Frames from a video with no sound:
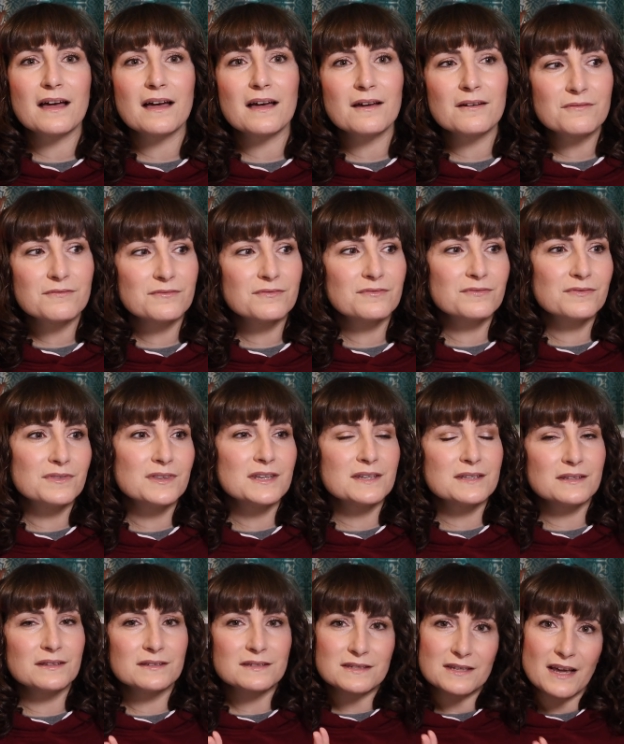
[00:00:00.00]
of
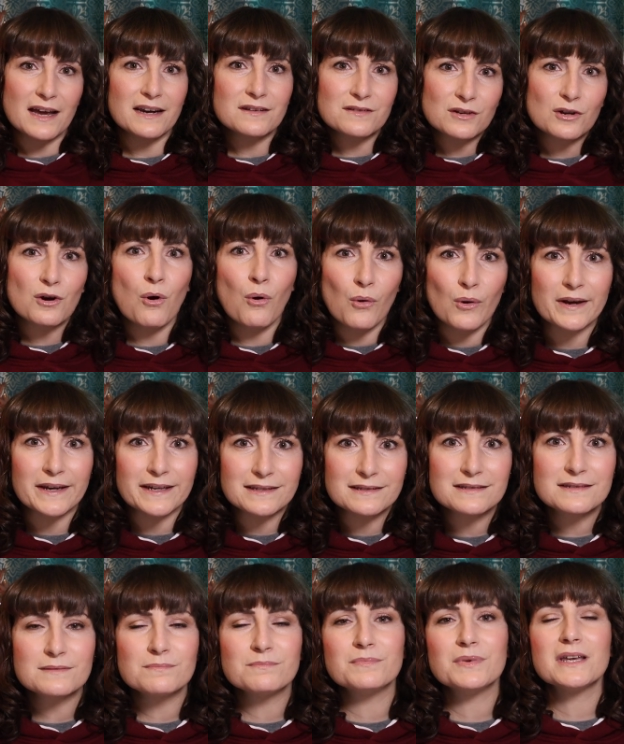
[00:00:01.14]
the side of the
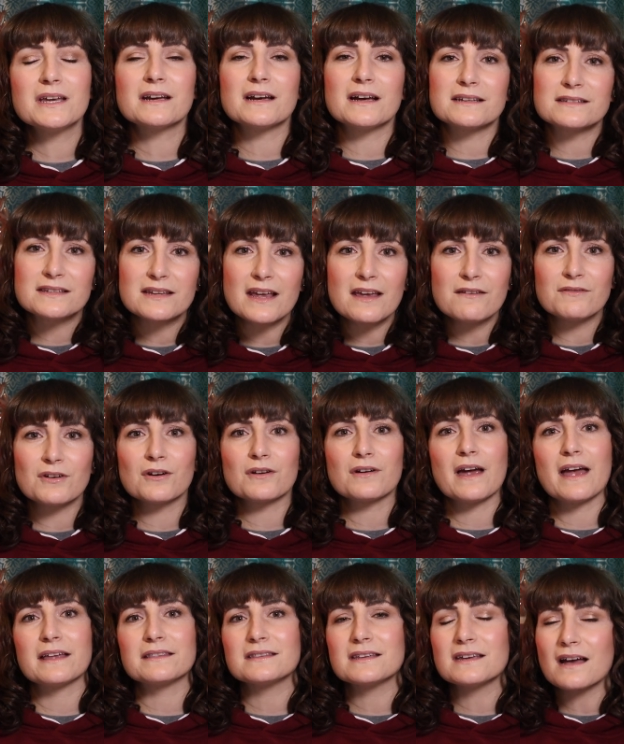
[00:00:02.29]
coins being a savior
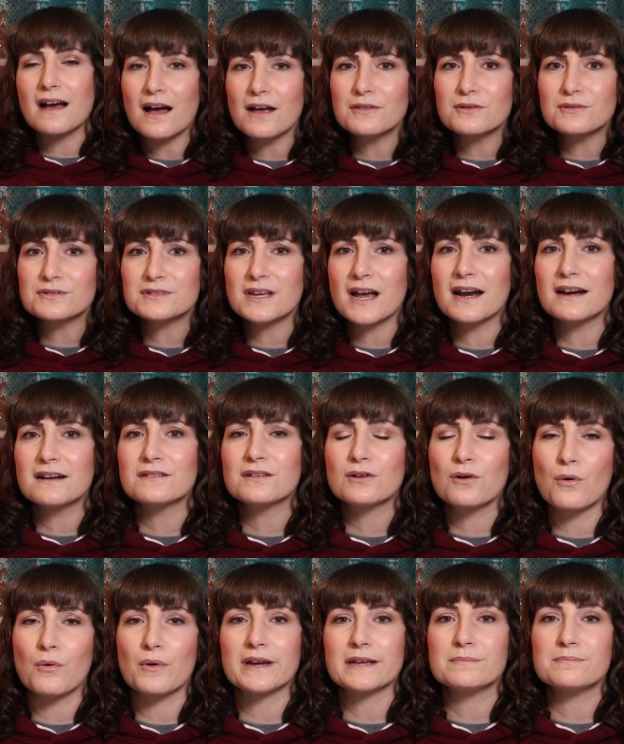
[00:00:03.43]
and the other side of the
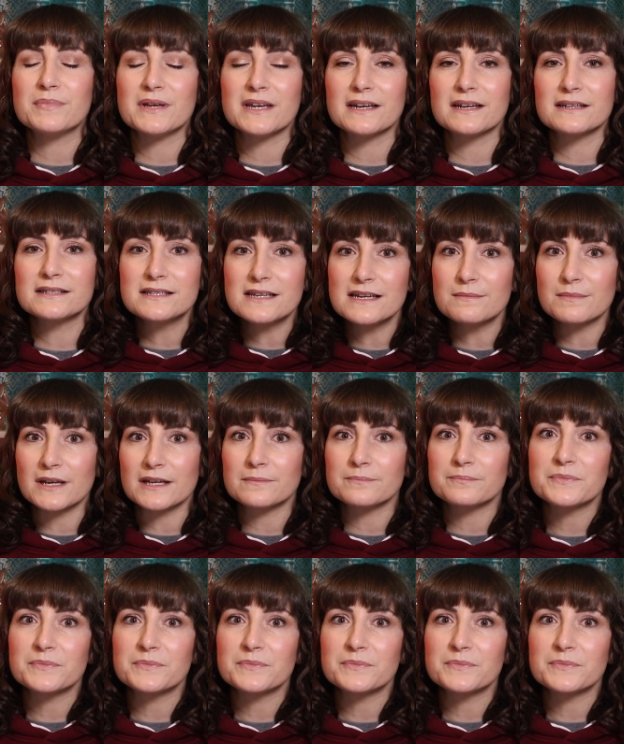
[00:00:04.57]
coin being a demon.